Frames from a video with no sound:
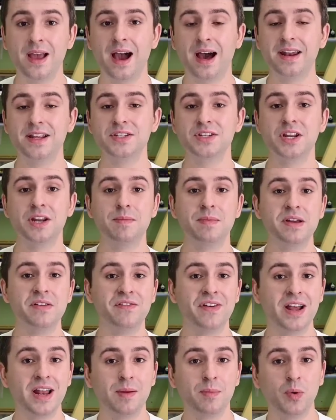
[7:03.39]
And it's going to be
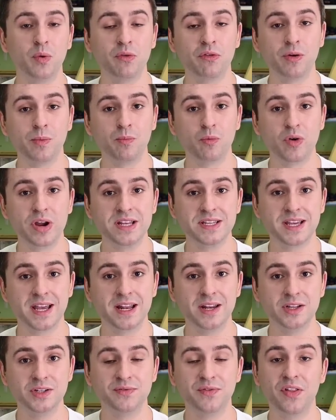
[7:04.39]
available from
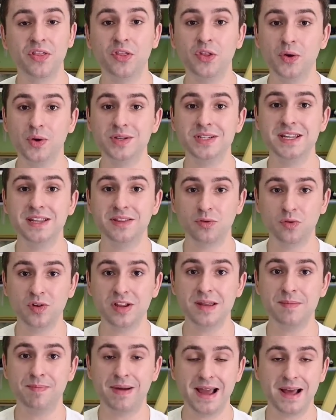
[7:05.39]
retailers for
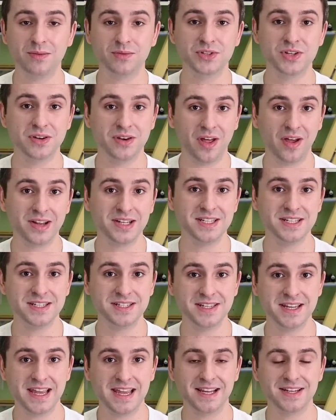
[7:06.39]

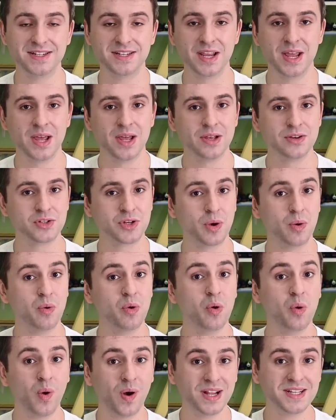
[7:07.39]
£33.96. So
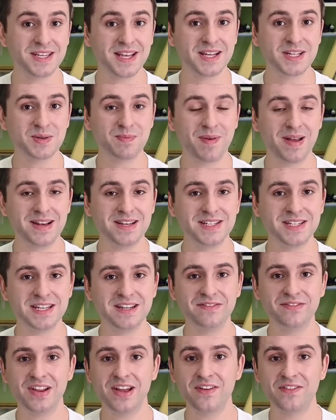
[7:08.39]
quite
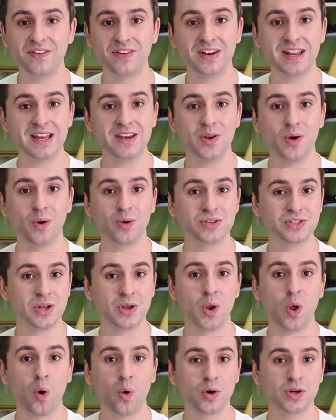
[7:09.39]
expensive, definitely not
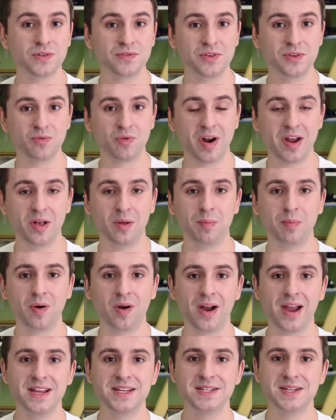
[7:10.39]
an Oxford Rail
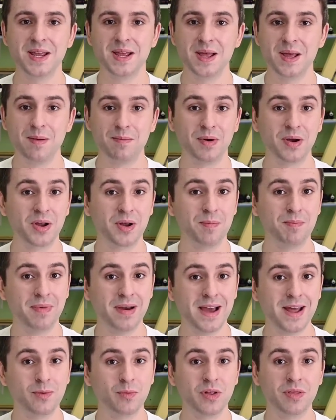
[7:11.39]
price, but
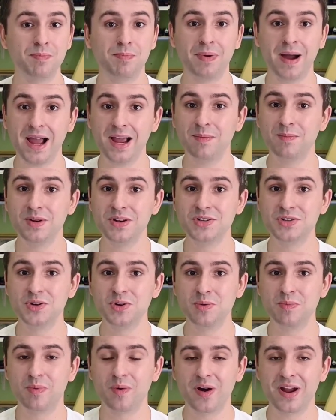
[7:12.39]
compared with Bachmann's
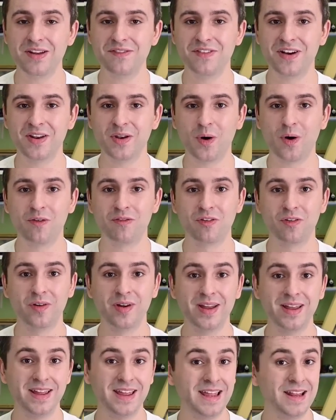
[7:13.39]
new brake van
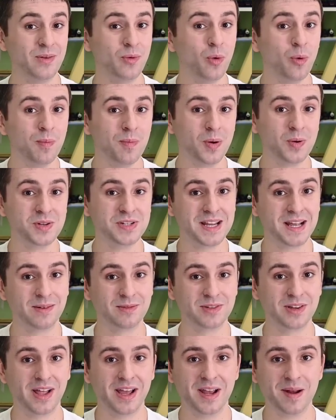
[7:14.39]
offering, it almost
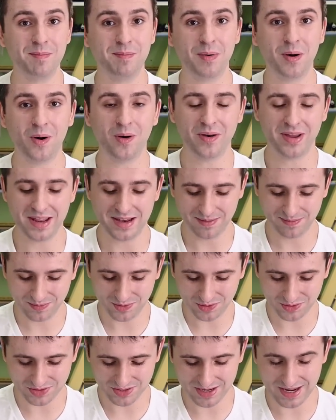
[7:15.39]
sounds like a bargain,
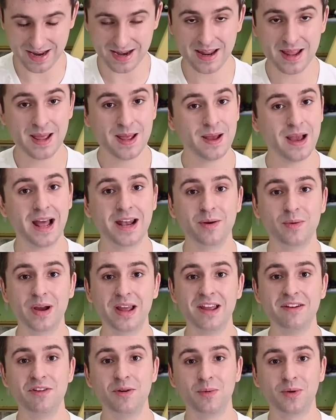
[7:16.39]
doesn't it? Anyway,
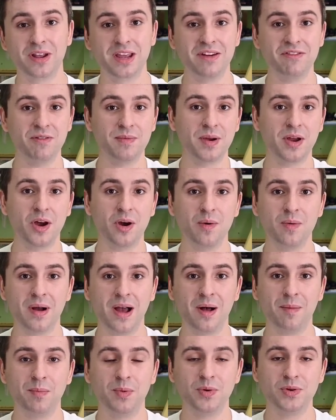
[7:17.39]
if you want to give them a go,
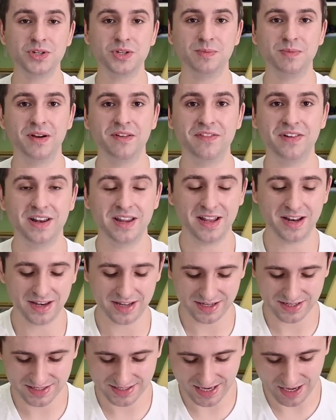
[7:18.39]
I'll put some affiliate
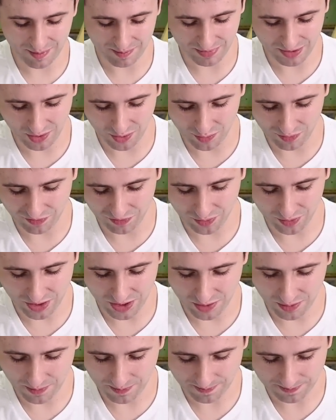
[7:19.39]
links down below for
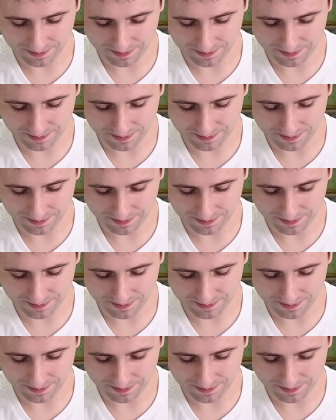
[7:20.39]
you.